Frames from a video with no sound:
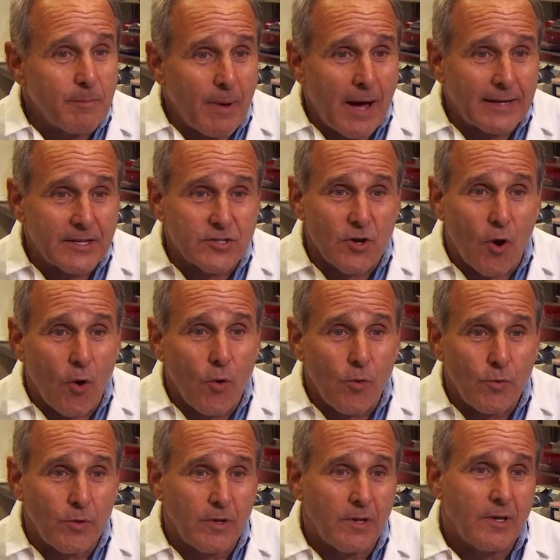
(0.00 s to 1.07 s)
the body's
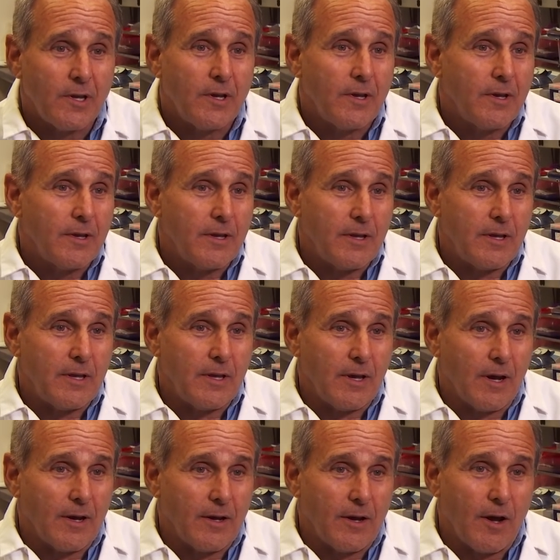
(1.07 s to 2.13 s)
own
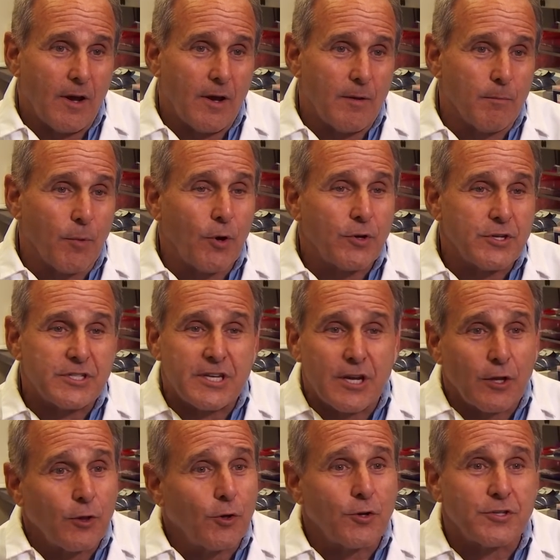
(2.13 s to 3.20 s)
emergency
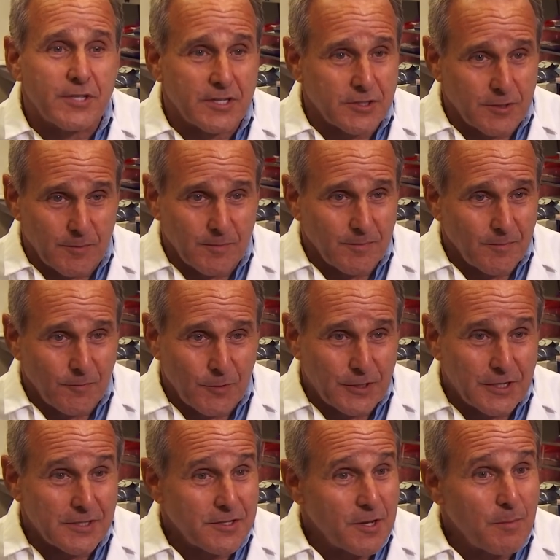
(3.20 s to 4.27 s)
alert system,
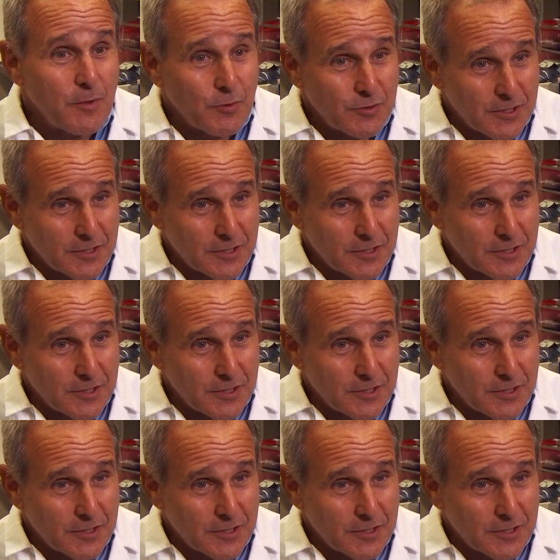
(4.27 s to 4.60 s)
which is the immune